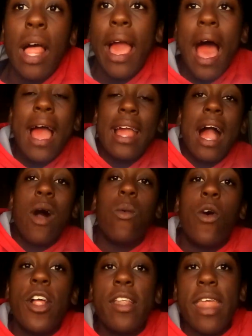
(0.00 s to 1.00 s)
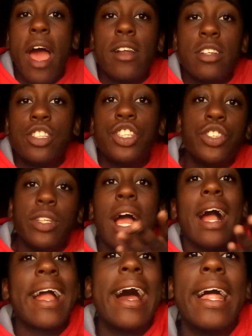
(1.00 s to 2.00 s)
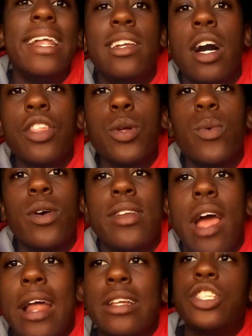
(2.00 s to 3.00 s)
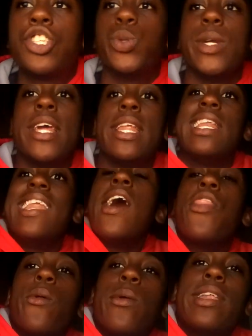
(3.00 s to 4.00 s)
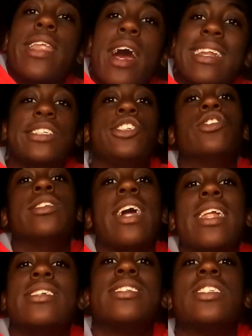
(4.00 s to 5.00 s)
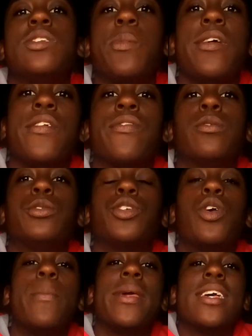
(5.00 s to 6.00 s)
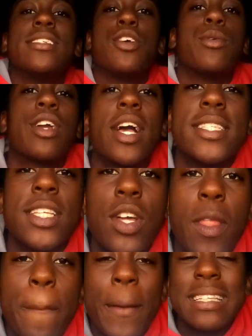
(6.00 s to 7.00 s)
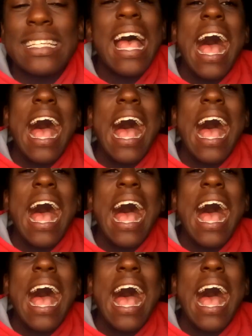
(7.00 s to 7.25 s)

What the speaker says: like, I got one down the street, I got another one down the street, and another one down the street that is suspended from school because they were cussing on the bus.